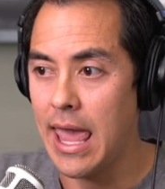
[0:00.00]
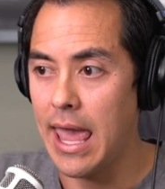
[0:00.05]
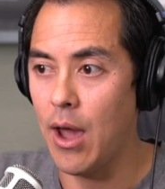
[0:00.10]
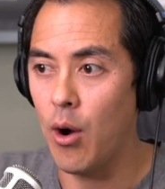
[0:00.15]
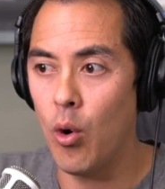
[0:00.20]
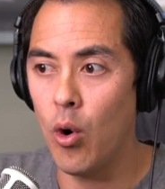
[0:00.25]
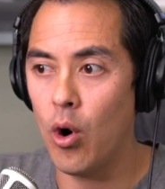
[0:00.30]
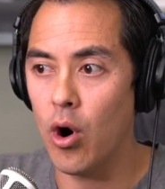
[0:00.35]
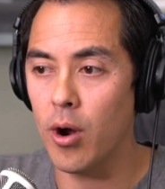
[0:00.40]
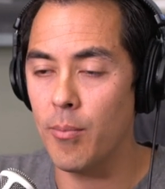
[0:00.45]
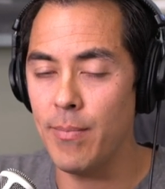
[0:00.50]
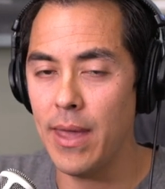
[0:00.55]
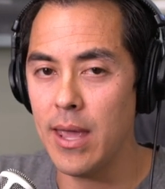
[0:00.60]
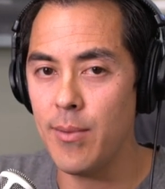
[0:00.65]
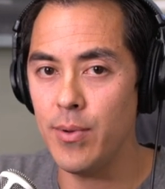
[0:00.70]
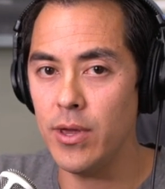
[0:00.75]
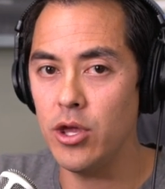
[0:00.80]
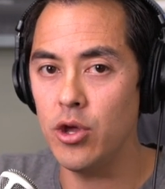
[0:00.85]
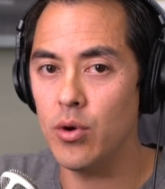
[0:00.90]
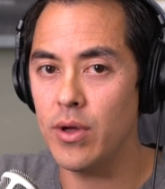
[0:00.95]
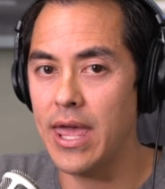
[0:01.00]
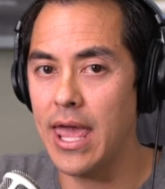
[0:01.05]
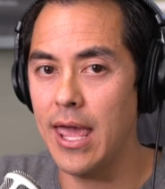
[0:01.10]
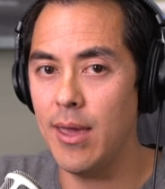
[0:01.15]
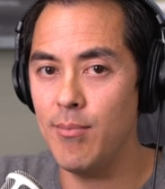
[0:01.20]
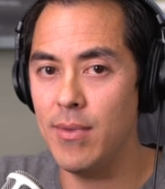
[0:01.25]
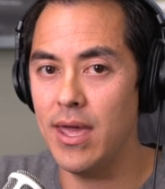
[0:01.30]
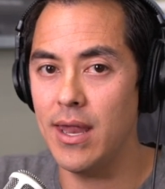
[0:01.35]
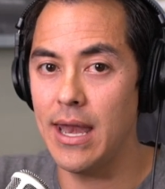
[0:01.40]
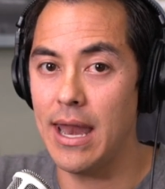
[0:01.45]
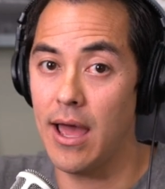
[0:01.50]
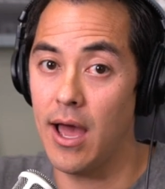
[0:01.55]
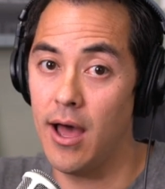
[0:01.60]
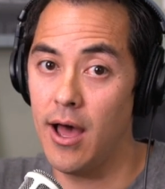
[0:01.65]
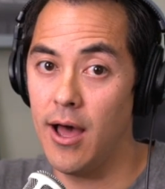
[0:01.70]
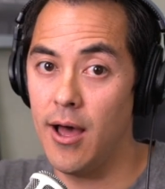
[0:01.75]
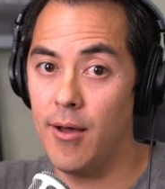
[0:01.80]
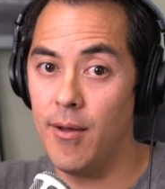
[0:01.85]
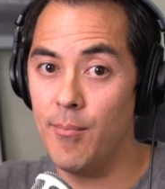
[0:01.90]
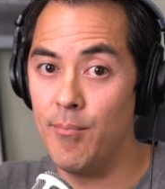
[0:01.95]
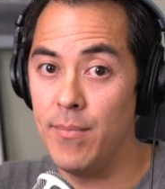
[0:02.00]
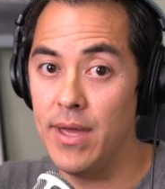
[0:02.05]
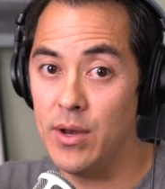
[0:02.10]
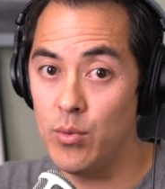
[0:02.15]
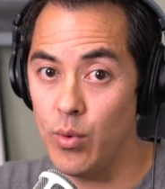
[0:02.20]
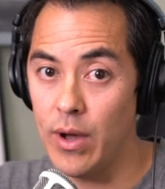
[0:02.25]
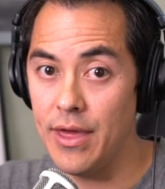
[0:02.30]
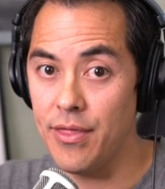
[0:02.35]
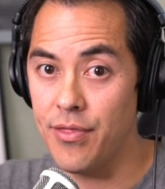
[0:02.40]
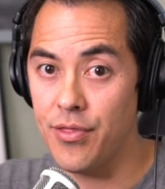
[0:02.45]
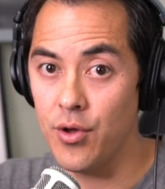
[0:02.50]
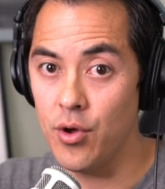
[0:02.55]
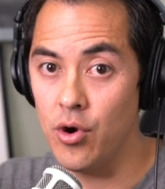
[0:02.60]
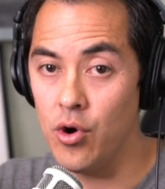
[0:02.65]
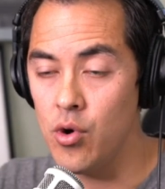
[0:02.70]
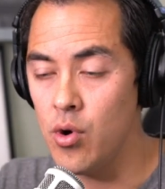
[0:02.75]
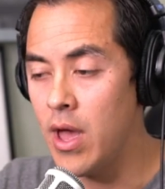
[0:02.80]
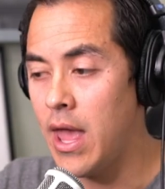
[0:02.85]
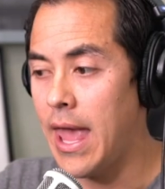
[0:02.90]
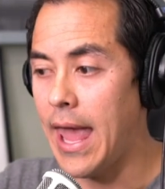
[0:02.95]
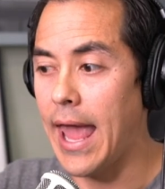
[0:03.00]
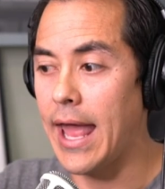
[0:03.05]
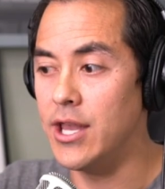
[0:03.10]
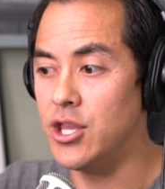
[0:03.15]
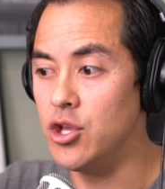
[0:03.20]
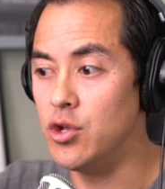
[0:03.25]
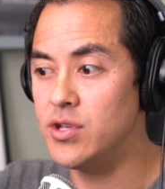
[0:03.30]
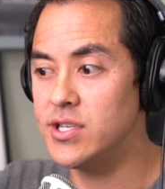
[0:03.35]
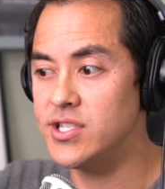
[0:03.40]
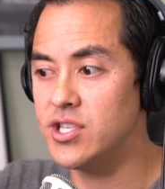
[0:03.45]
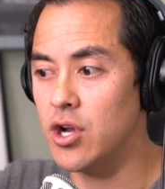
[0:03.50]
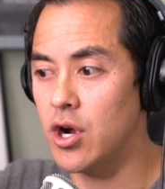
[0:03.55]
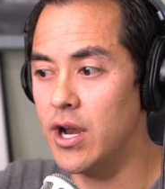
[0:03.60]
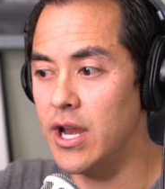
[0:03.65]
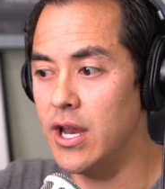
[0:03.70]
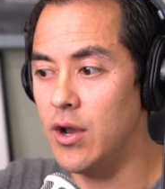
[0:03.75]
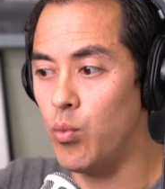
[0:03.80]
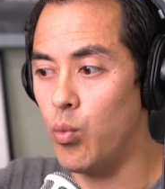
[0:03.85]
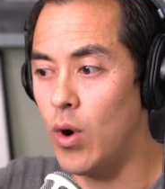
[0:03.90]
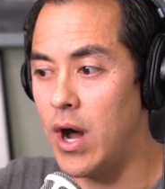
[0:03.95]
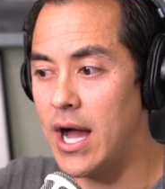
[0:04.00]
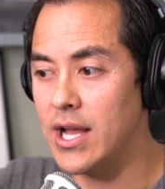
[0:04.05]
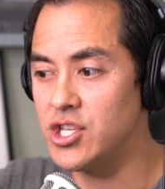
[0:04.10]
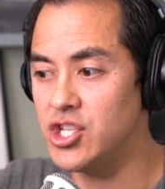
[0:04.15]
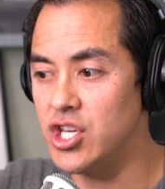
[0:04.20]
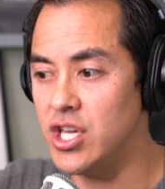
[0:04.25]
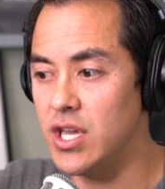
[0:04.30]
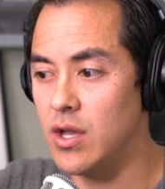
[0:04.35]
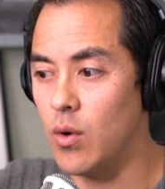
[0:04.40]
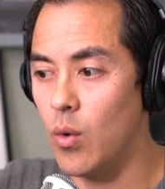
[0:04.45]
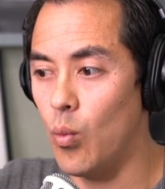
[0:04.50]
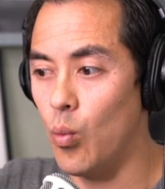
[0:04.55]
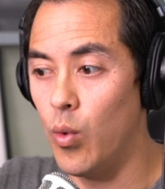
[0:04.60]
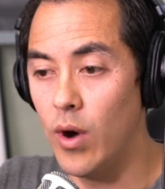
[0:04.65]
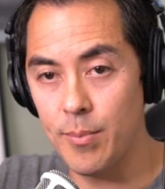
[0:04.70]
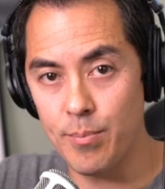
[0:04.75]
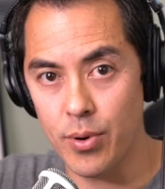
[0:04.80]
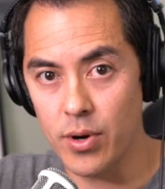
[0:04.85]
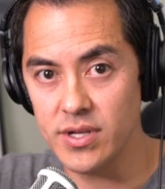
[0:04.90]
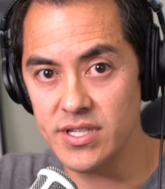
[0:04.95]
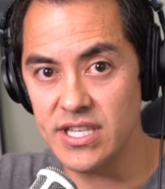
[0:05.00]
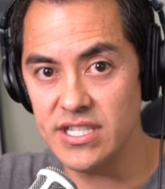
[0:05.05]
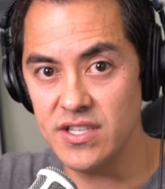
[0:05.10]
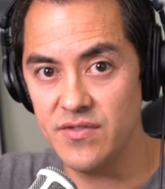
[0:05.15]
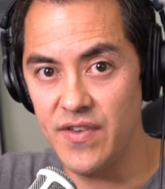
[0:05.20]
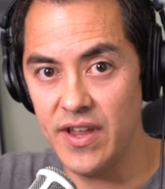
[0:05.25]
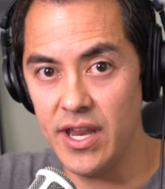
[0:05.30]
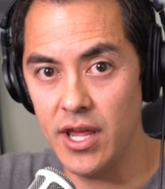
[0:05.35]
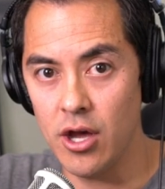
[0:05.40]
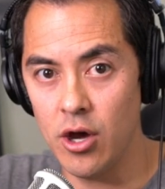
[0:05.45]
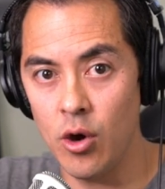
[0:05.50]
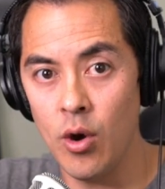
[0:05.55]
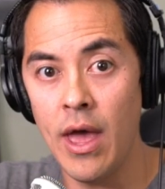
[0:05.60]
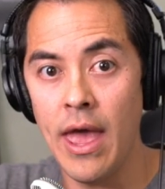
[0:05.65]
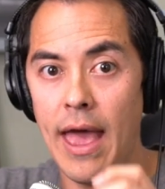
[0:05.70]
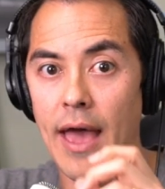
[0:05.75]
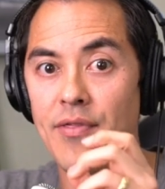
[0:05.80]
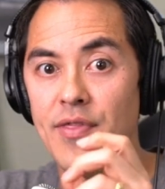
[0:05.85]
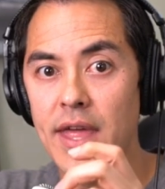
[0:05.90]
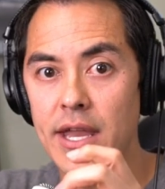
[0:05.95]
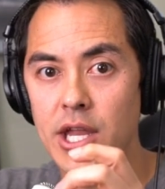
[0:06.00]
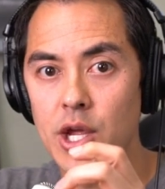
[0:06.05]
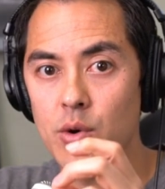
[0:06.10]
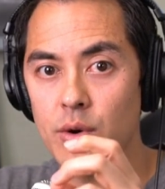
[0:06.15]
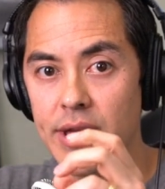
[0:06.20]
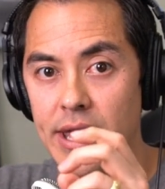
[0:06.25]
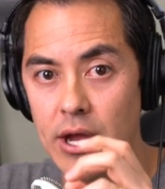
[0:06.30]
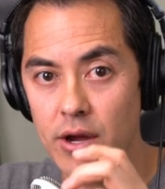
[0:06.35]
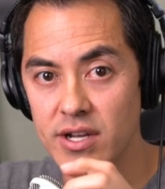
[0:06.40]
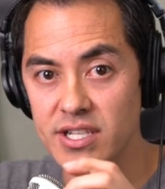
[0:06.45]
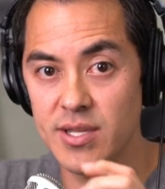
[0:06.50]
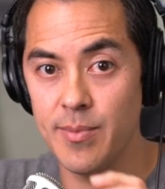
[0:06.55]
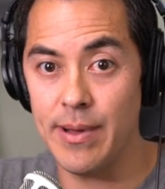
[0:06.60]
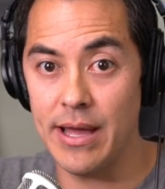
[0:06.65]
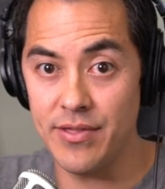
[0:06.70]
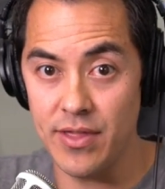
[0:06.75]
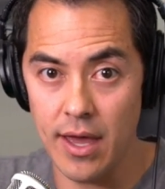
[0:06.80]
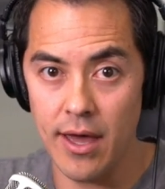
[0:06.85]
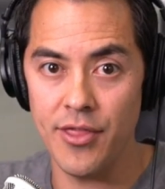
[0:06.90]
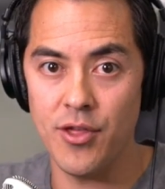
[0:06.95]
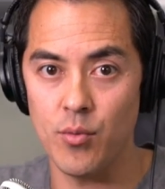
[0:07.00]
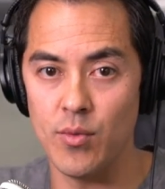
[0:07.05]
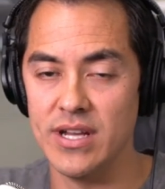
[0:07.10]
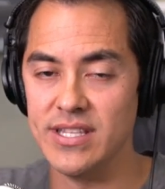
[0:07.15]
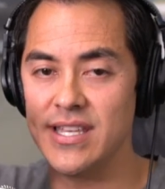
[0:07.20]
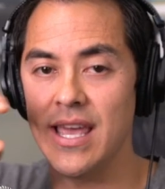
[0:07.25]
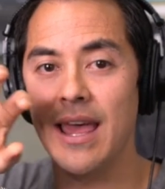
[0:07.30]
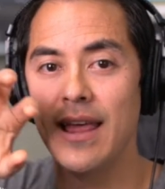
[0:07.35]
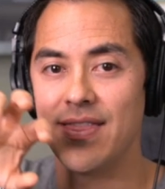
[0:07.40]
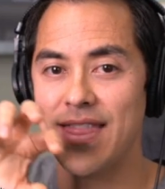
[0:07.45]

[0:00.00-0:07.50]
Or maybe you came in uh, midway through and you started watching one person's video and then you were curious about the other ones.